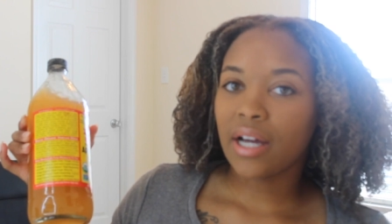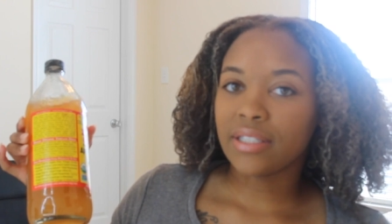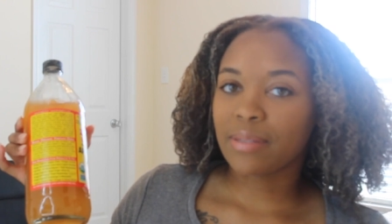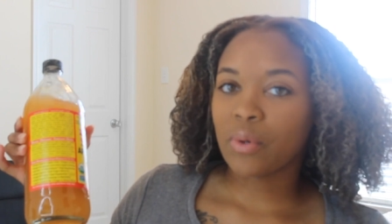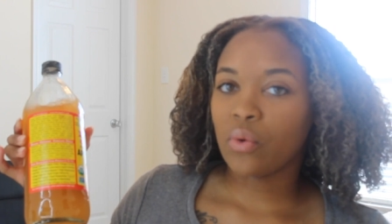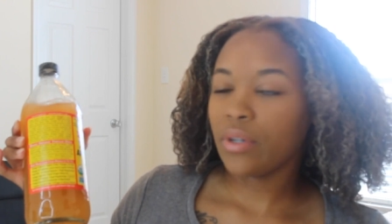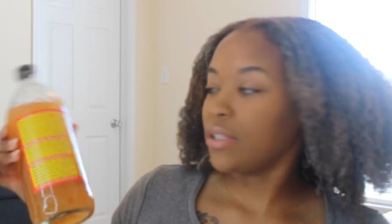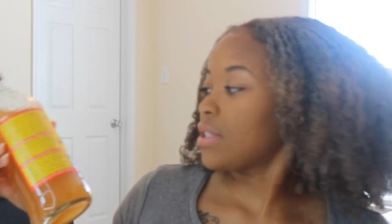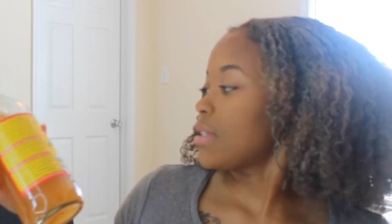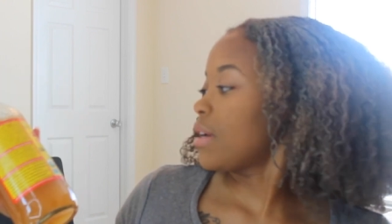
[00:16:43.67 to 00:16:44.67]
I just
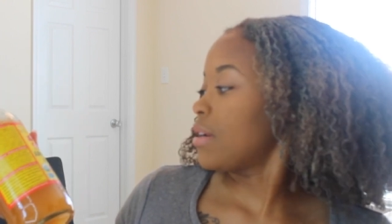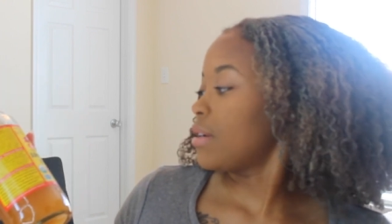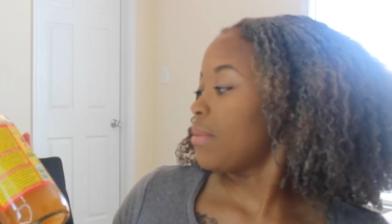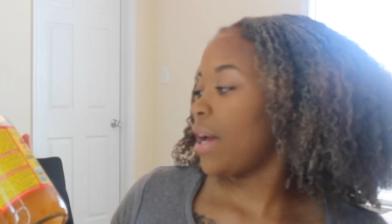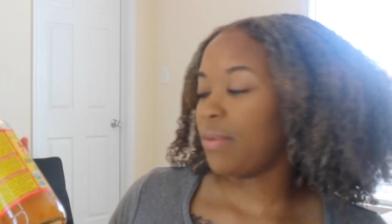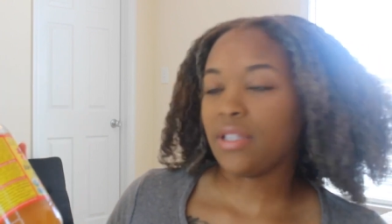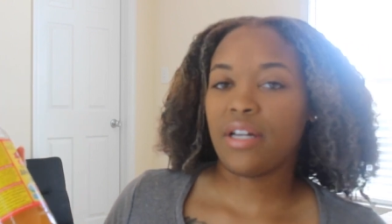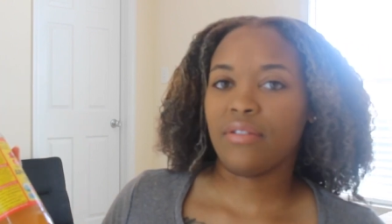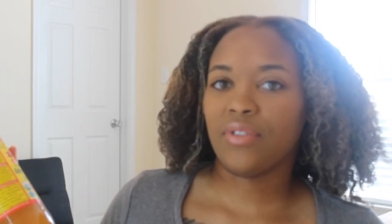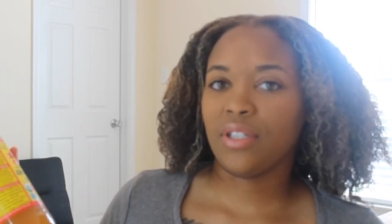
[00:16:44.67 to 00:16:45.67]
poured some apple
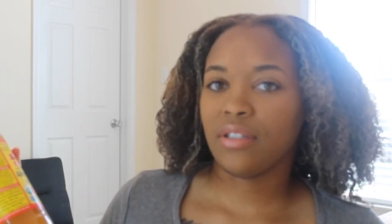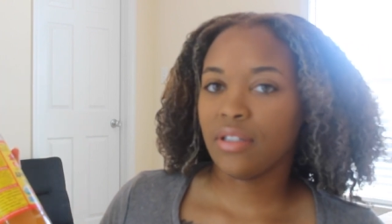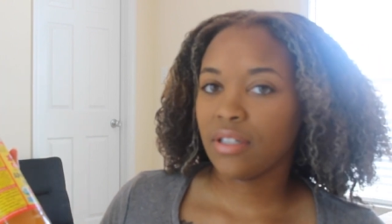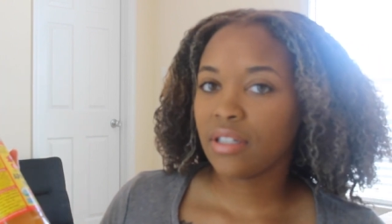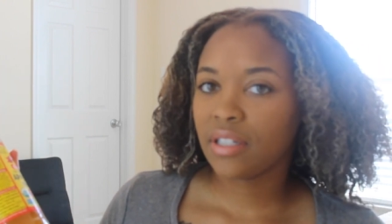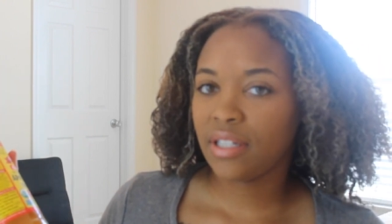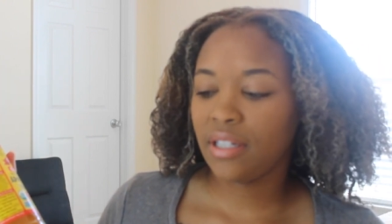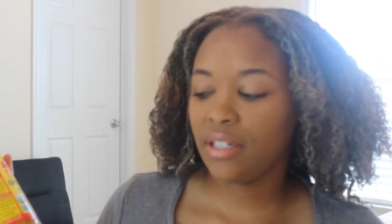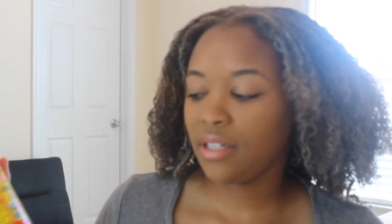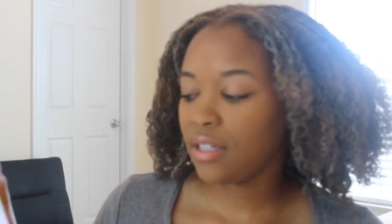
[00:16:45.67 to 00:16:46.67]
cider vinegar
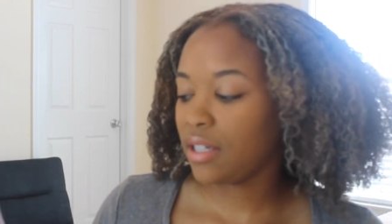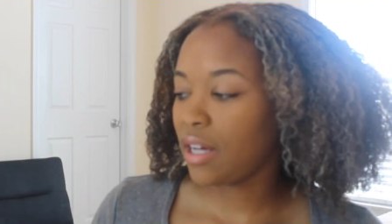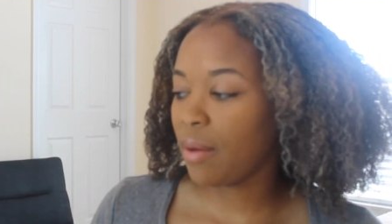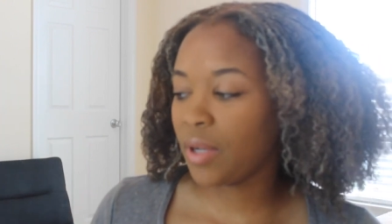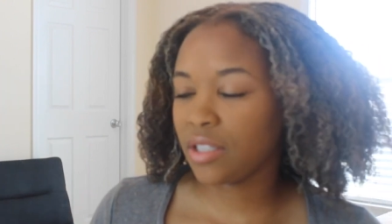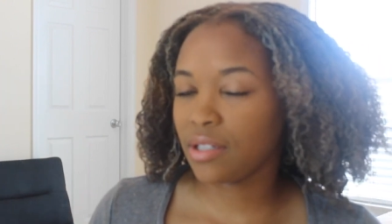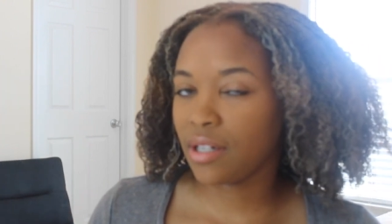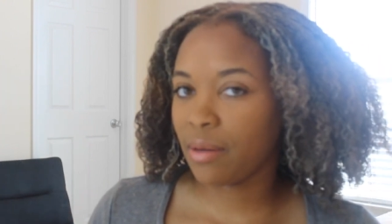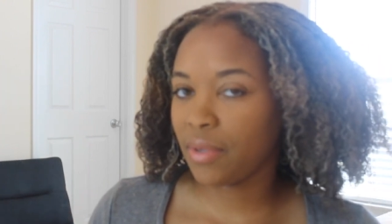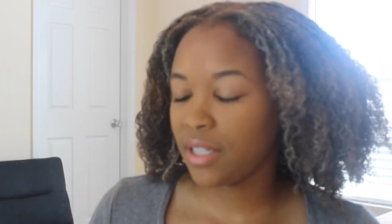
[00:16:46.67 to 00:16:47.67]
in it. I'm not
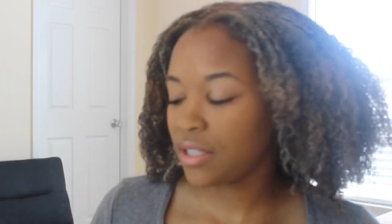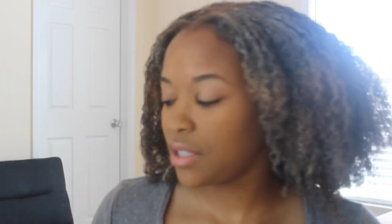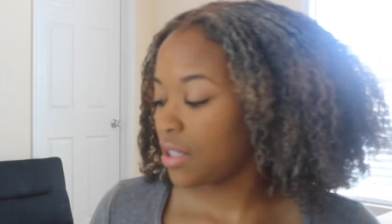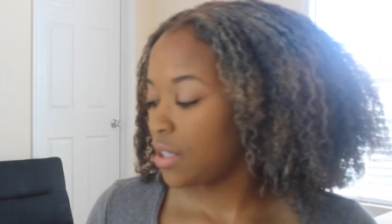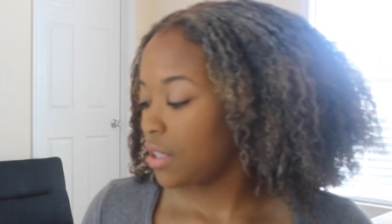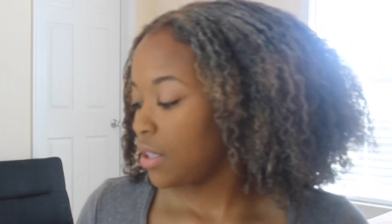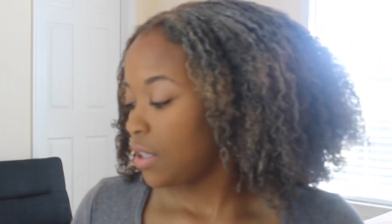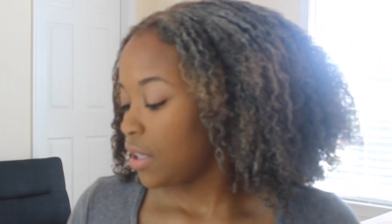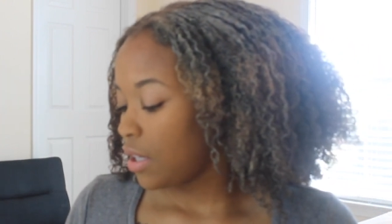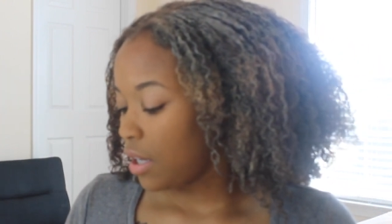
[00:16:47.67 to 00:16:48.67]
sure how much.
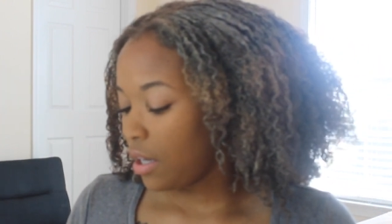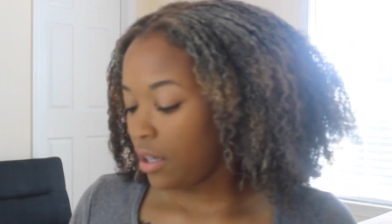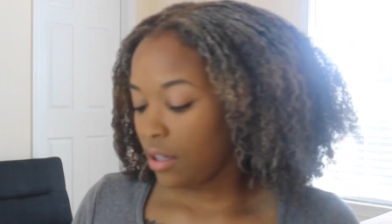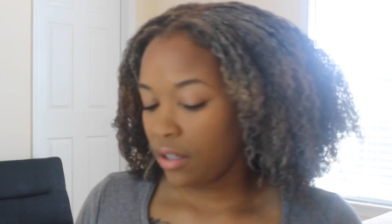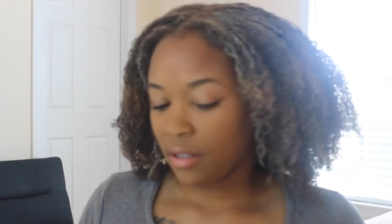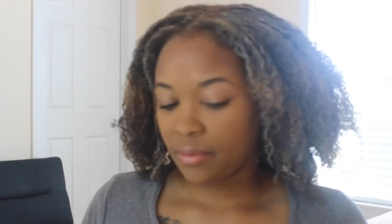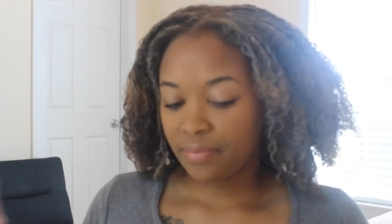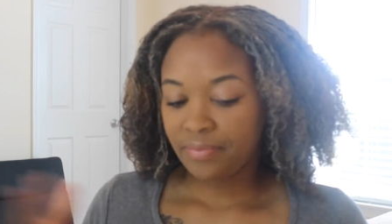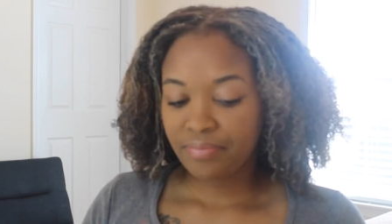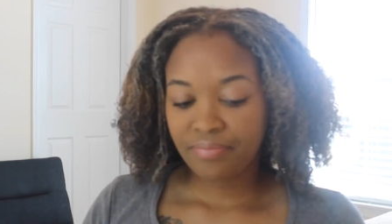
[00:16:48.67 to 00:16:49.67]
Um,